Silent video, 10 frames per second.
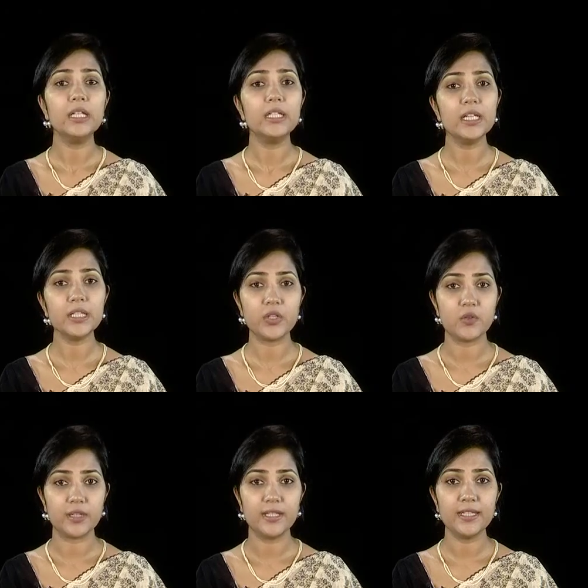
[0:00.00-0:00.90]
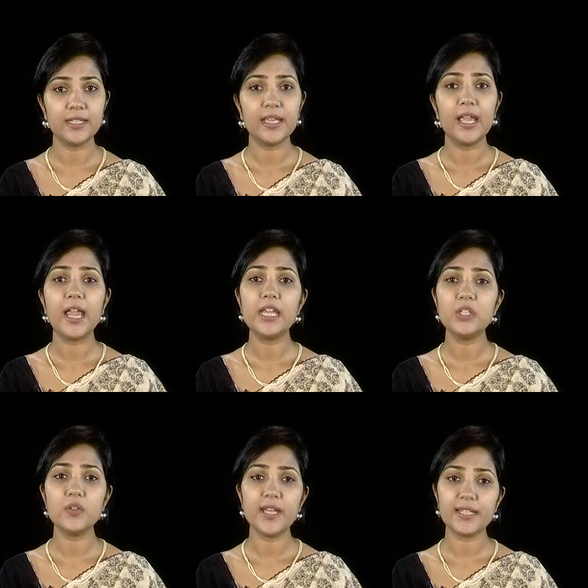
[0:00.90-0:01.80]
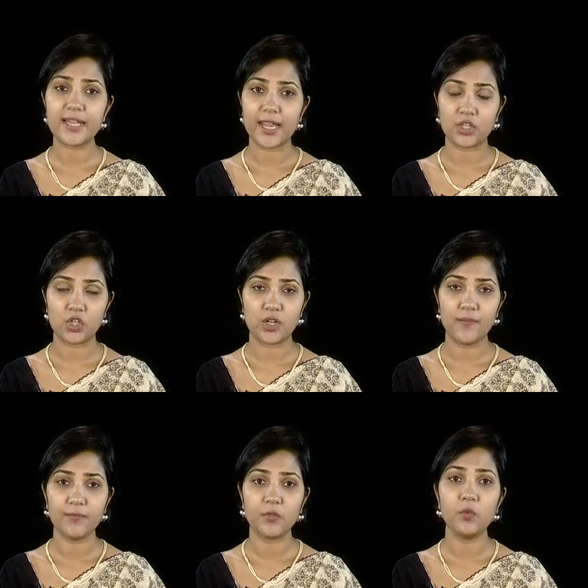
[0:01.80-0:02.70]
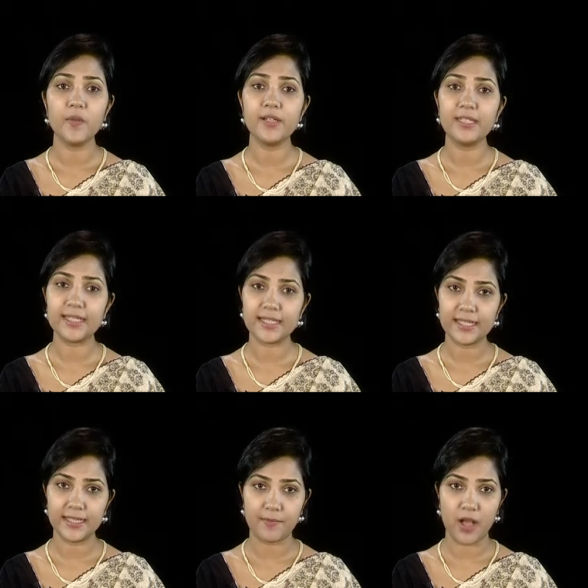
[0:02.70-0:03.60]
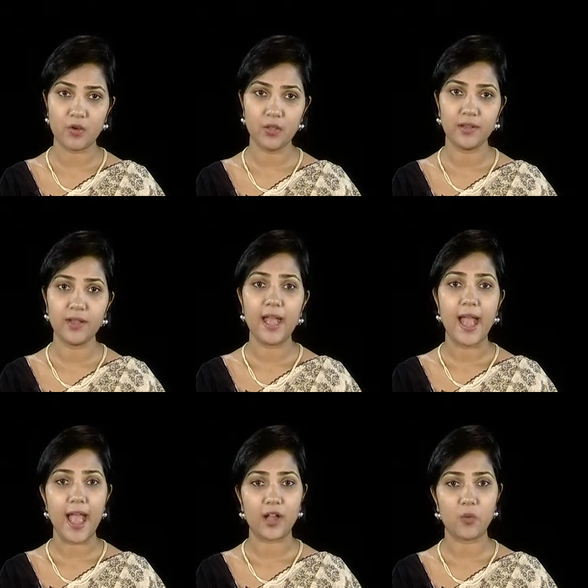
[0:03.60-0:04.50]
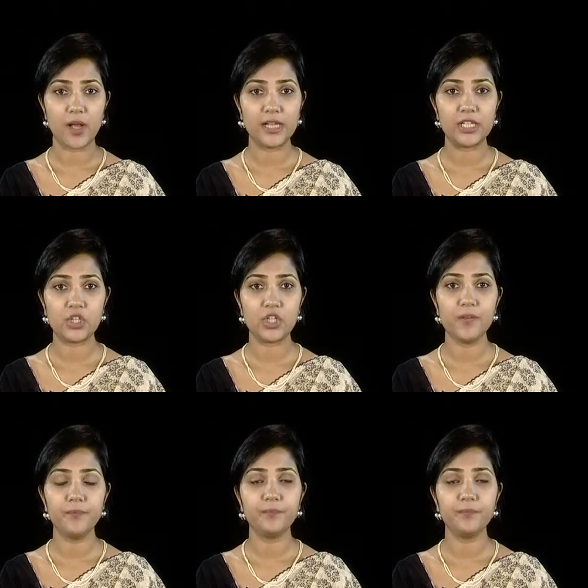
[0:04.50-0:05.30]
Dear students, in today's lecture, we will discuss about aquaculture,